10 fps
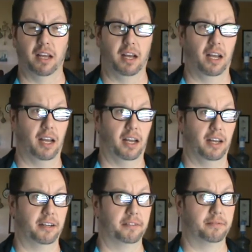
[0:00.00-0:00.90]

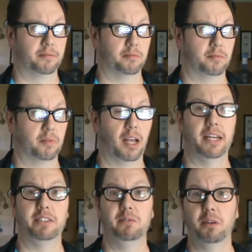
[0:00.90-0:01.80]
I
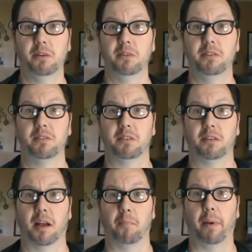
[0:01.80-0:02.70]
do know there's
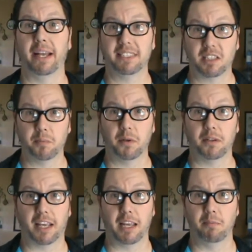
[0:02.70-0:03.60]
a basketball
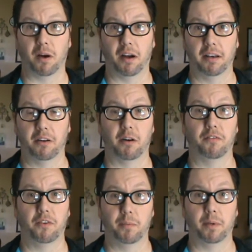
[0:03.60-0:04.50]
game on or a
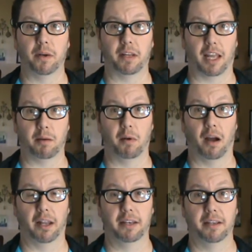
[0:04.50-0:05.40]
football game
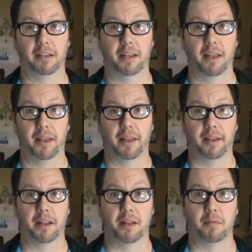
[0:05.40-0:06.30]
on
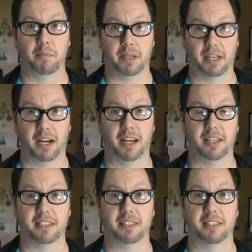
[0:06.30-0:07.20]

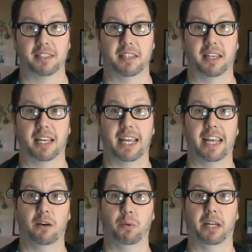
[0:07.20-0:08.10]
because
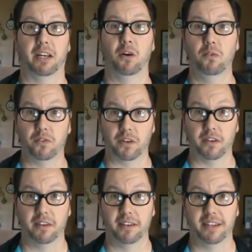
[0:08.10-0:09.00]
it went over
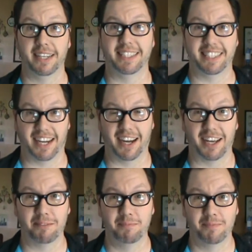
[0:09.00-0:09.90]
in
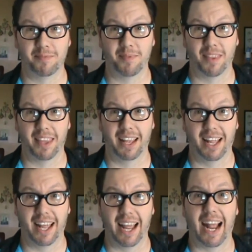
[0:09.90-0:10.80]
time,
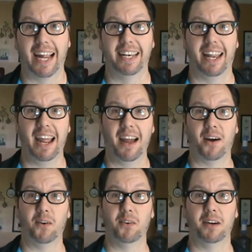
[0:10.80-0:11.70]
and
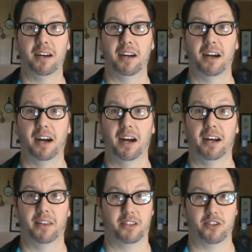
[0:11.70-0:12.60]
now
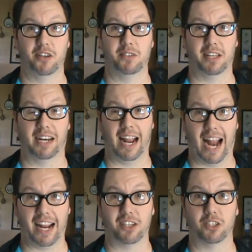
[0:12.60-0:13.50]
the shows that
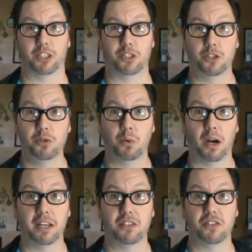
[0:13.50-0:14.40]
I actually do
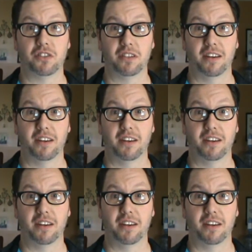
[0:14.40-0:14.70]
watch